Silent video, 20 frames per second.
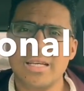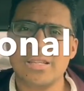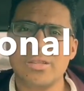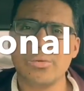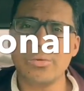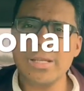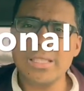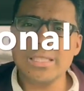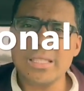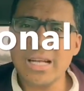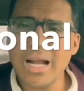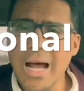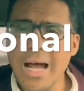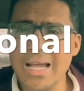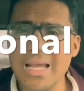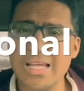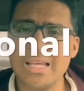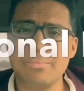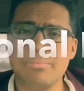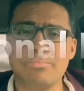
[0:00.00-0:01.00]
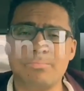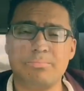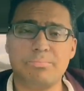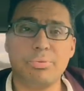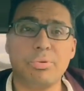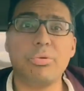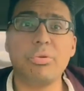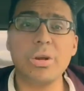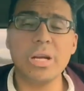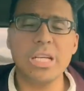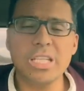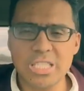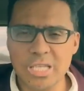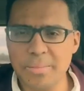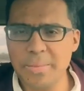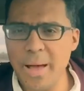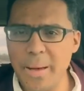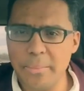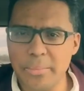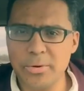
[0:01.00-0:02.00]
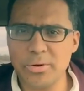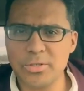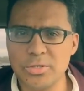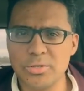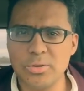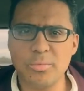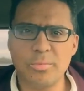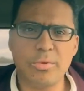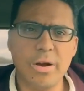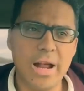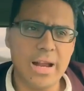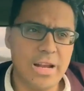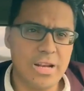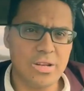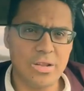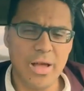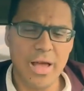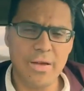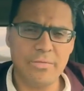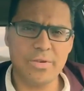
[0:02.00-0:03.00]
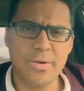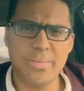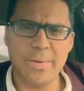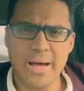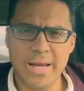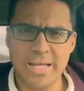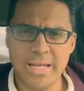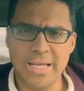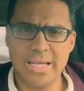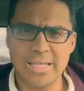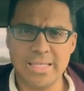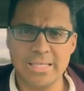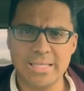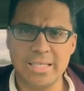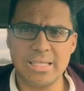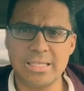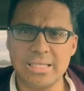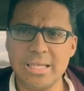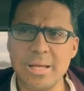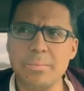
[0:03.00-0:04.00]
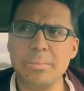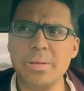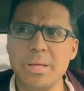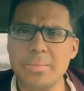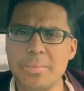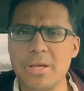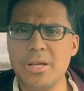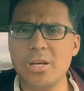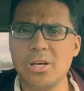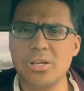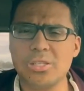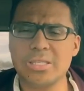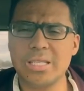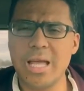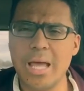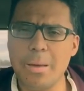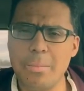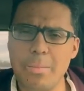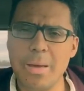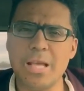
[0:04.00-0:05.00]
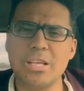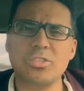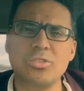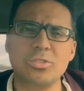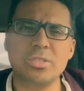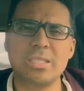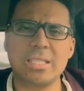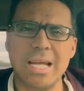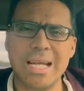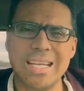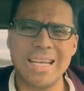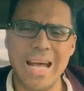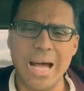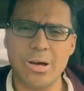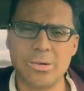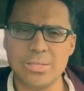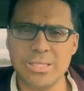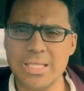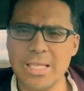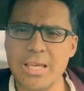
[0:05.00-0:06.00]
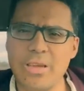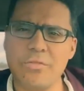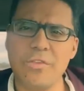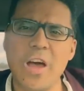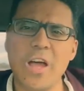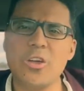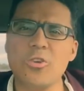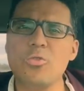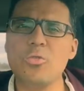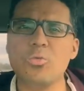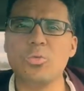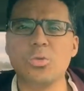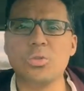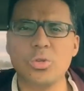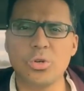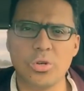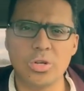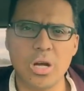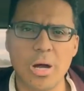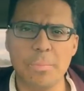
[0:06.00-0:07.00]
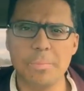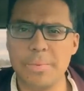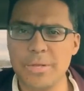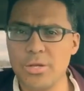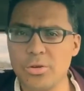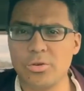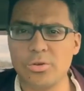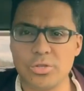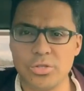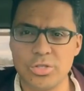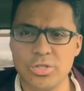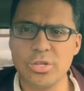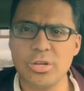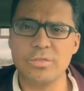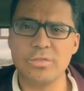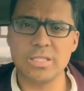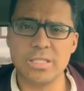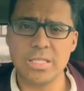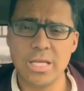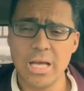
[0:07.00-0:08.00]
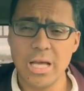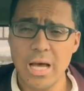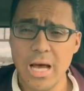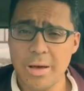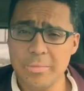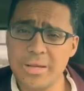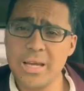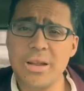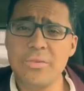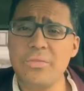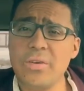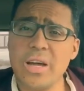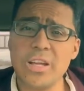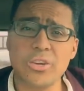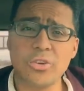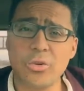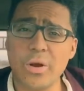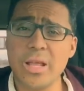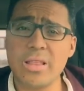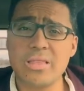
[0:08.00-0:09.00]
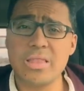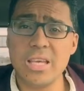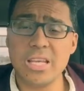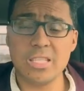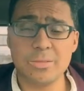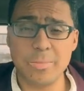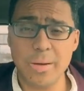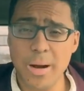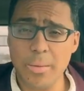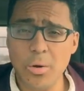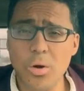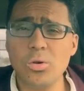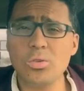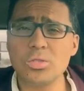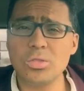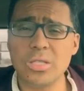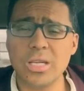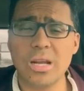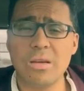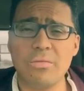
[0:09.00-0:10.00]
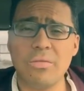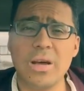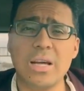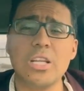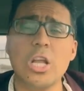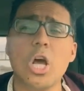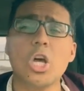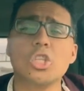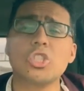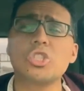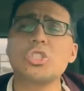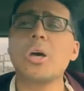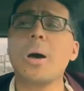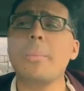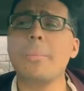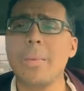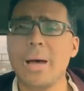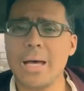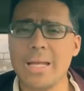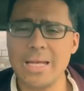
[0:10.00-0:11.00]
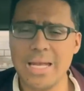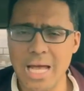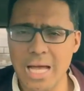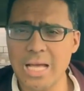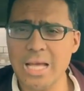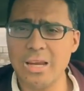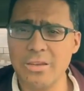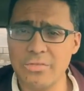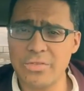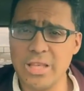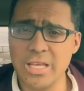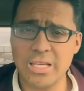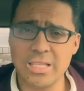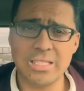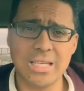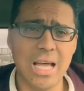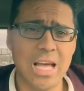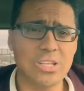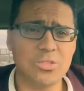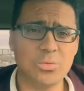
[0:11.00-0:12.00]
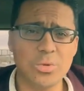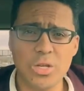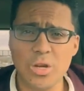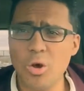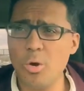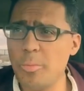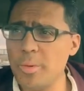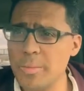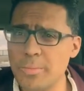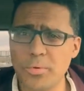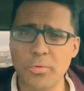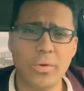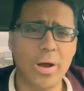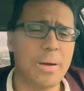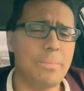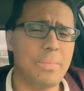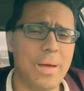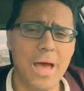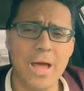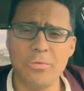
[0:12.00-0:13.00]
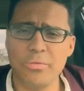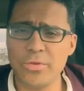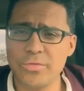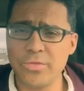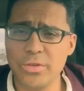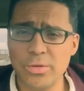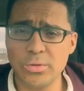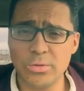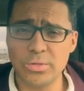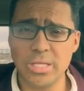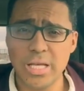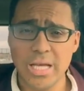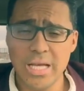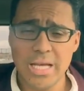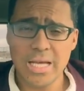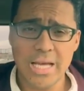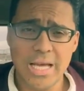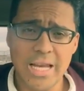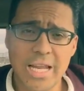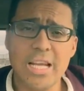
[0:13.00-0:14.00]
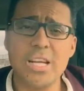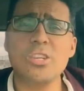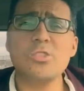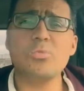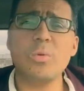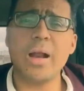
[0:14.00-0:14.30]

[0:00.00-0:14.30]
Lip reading: The reason I preach about personal branding to everybody is simply because it makes you stand out. See, if I Google your company or your service, I'm gonna find great things, but I'm also gonna find some negative things. As we know, people write bad reviews. And here's